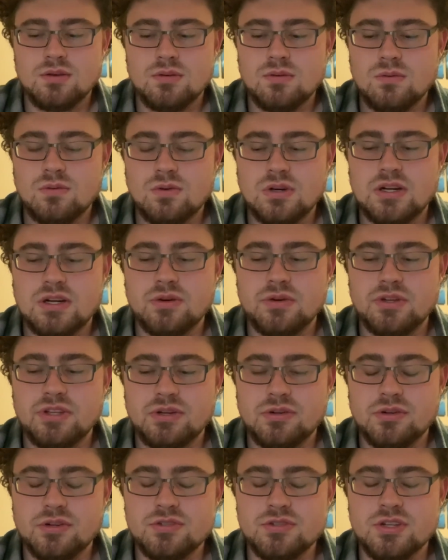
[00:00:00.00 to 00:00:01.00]
wow, really
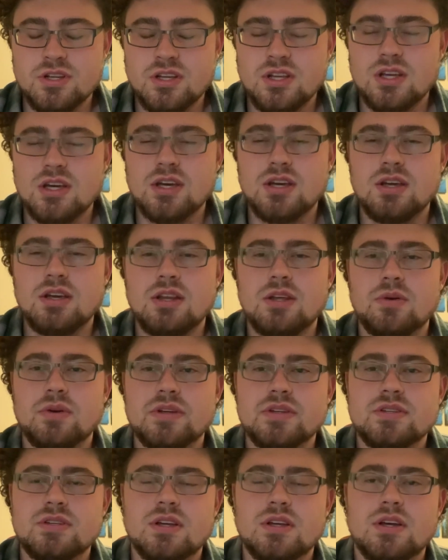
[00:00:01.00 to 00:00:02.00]
cringy. Yeah, anyways,
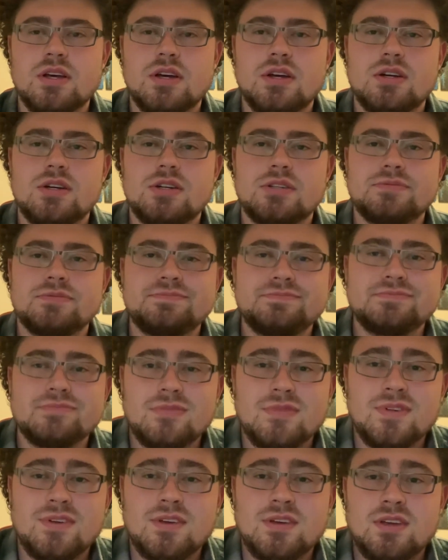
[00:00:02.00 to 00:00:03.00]

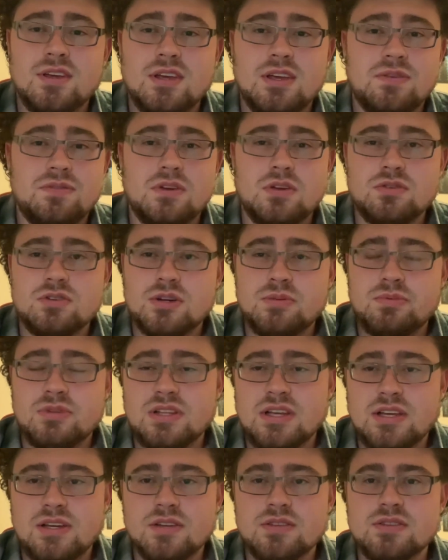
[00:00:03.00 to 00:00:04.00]
if you could drop a
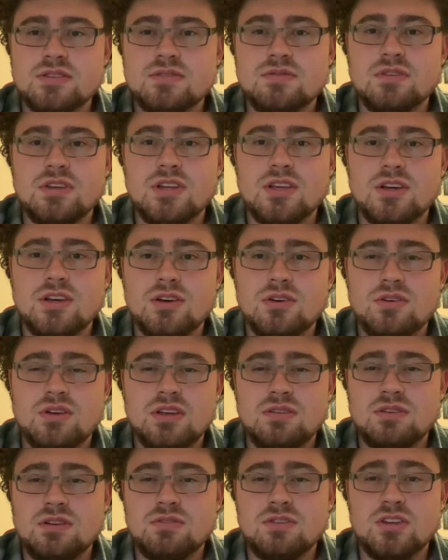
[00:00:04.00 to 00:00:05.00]
like on this video,
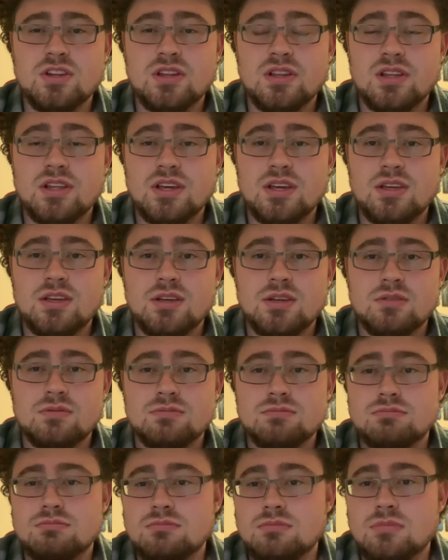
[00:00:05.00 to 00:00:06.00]
even if you didn't like it,
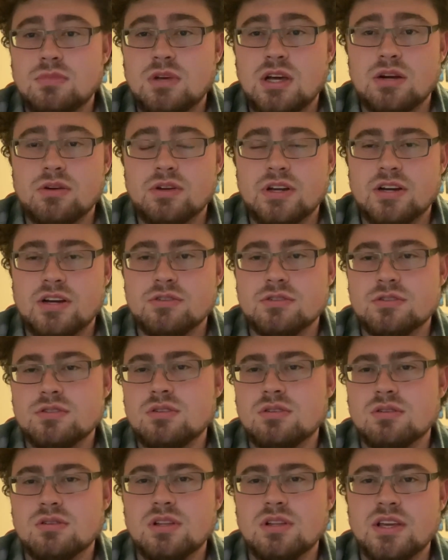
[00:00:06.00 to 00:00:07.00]
I don't care, just
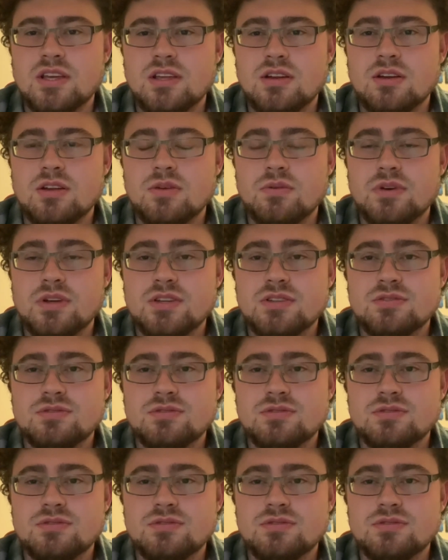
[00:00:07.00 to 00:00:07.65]
like it anyways.